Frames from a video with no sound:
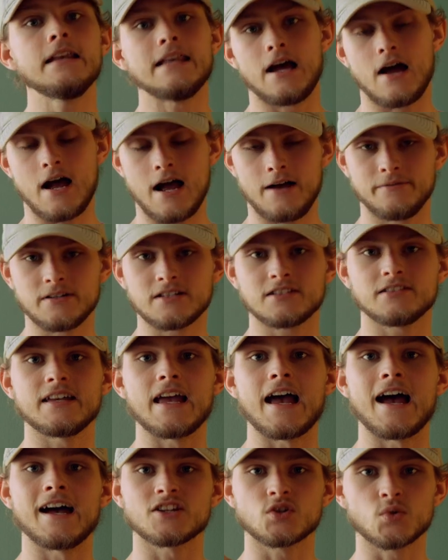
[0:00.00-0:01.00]
Now,
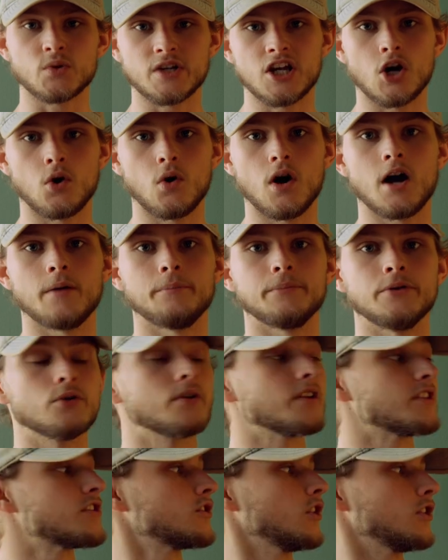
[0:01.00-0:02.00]
obviously, as we go up, you
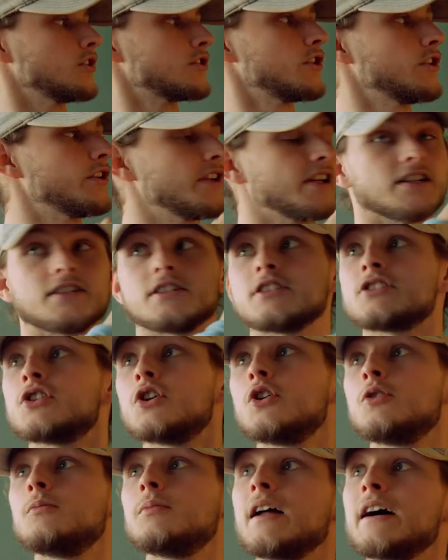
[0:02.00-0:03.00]
can start turning into
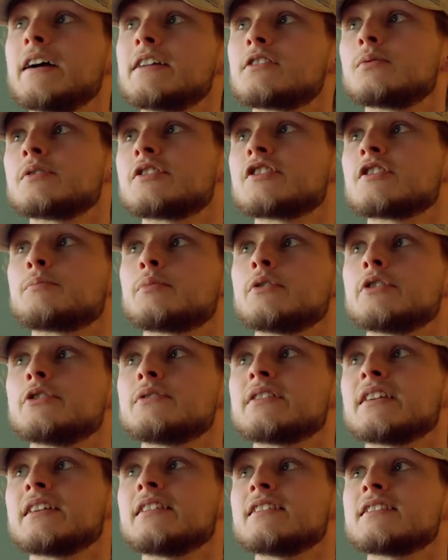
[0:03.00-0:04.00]
tube lights, which is
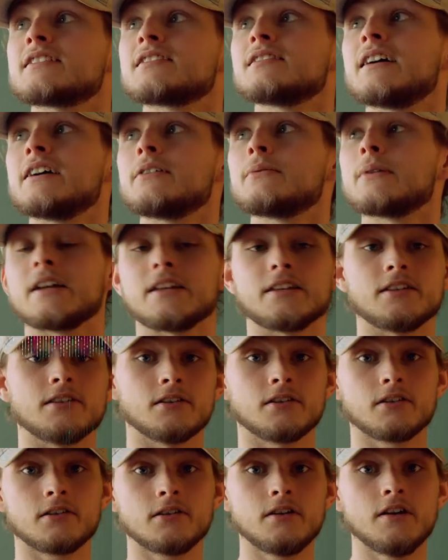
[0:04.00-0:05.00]
producing this light right
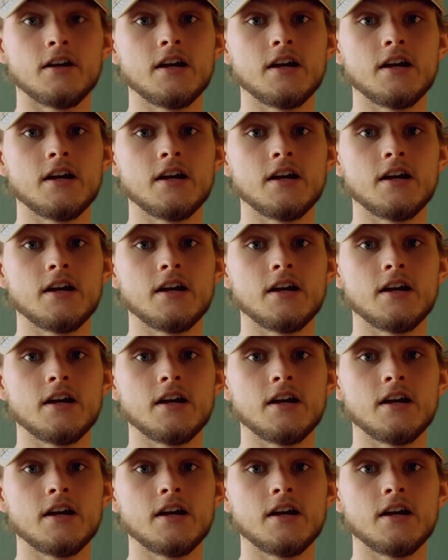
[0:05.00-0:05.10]
here.